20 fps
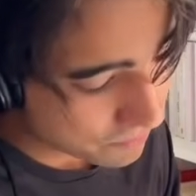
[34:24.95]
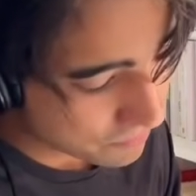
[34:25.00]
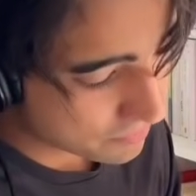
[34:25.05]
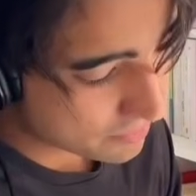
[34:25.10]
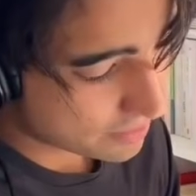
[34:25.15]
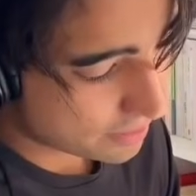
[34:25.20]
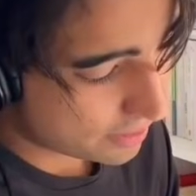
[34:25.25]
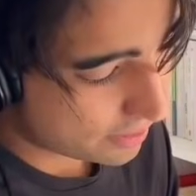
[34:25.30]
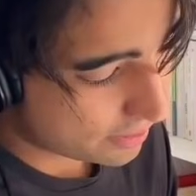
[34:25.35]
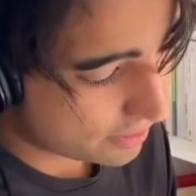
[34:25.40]

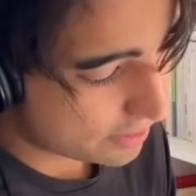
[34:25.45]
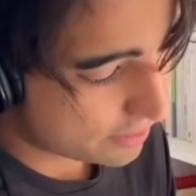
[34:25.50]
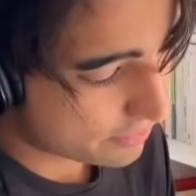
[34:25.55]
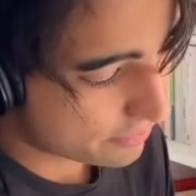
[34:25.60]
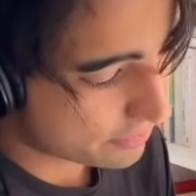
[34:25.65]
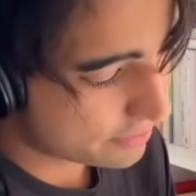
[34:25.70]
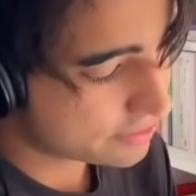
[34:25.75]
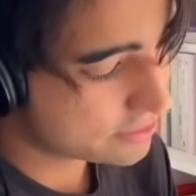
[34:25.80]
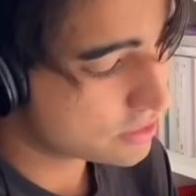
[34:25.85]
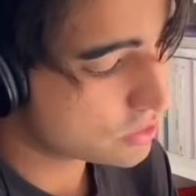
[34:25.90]
And
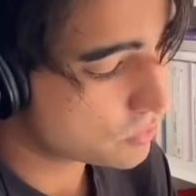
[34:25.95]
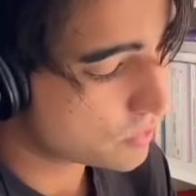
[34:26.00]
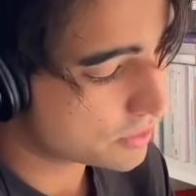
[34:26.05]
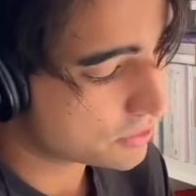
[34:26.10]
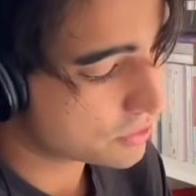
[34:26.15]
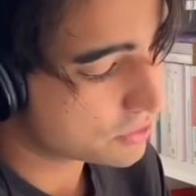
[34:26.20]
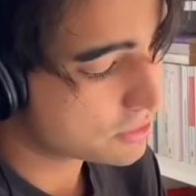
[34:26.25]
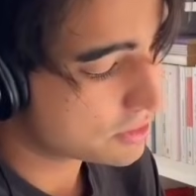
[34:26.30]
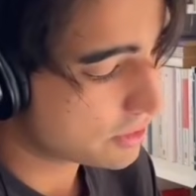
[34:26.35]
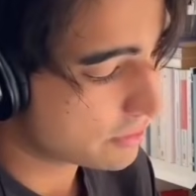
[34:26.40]
this is what you
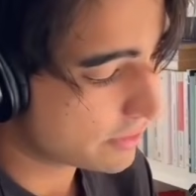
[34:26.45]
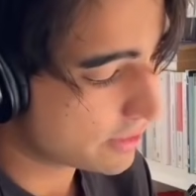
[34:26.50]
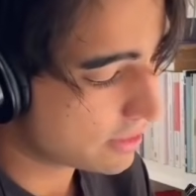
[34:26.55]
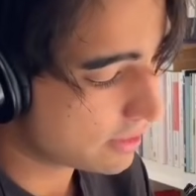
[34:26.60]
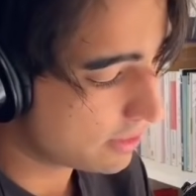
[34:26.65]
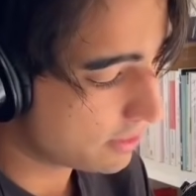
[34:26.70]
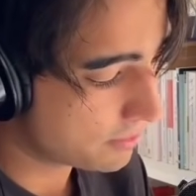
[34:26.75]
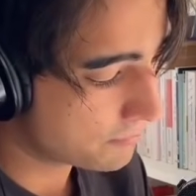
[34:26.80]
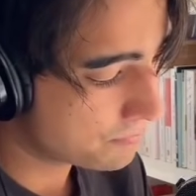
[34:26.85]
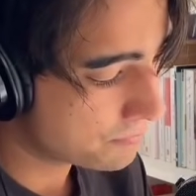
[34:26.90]
see right
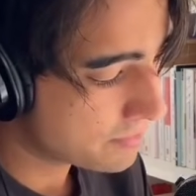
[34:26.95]
here.